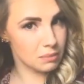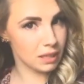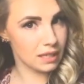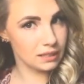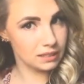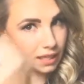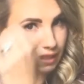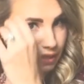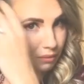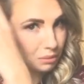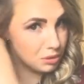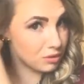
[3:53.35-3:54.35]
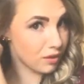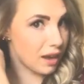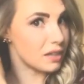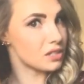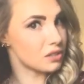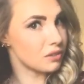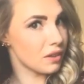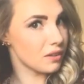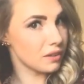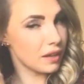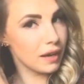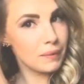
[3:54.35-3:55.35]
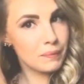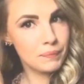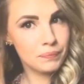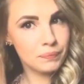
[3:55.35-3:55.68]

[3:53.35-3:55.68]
piece and then we'll move on to another layer.